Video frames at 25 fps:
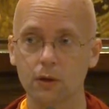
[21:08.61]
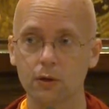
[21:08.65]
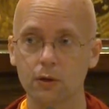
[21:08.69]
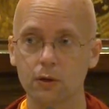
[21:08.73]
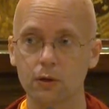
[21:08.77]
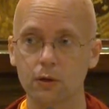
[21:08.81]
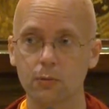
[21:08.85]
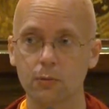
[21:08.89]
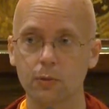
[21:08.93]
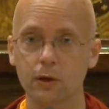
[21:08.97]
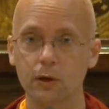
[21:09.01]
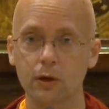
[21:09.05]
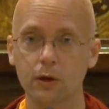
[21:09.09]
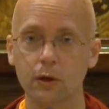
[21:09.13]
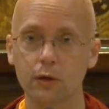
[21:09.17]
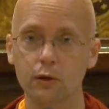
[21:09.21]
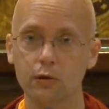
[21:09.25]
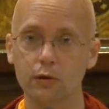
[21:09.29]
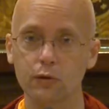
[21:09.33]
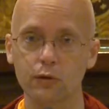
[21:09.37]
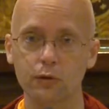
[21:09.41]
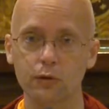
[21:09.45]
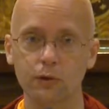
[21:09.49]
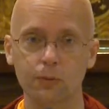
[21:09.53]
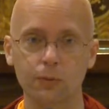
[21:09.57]
In
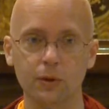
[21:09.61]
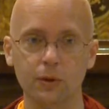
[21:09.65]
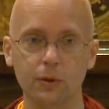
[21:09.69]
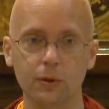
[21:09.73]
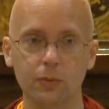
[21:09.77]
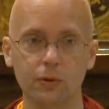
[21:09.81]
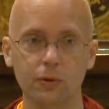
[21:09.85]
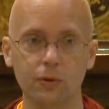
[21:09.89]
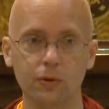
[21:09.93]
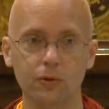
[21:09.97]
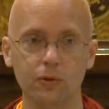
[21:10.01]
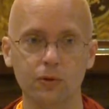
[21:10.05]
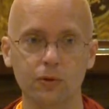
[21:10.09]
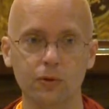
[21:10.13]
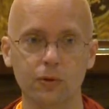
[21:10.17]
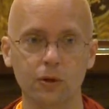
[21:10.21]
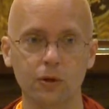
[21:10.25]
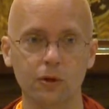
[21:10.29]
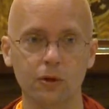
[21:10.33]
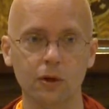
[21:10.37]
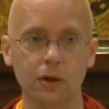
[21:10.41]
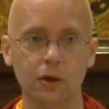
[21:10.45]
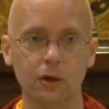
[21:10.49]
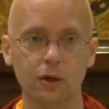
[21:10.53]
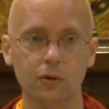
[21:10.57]
comparison to people who
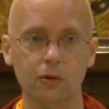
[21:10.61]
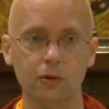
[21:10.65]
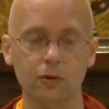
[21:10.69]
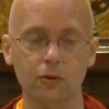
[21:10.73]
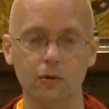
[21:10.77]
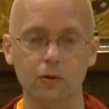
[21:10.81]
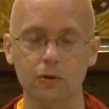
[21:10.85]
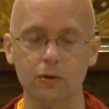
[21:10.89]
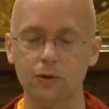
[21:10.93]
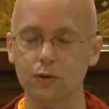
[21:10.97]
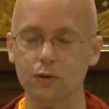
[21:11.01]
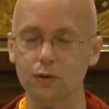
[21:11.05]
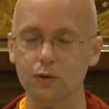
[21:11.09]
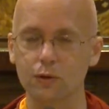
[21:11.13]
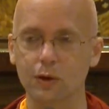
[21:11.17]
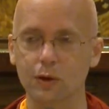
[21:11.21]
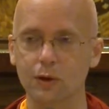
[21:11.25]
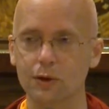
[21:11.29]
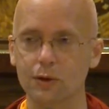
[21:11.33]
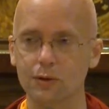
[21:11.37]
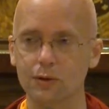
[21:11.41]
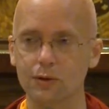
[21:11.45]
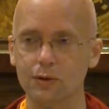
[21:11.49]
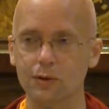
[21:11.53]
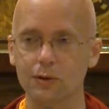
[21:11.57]
are just
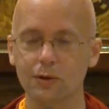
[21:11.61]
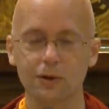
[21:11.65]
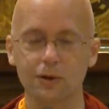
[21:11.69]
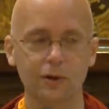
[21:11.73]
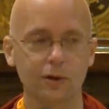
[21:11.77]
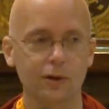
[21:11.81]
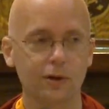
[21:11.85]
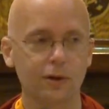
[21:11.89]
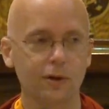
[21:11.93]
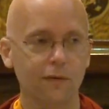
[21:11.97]
go out and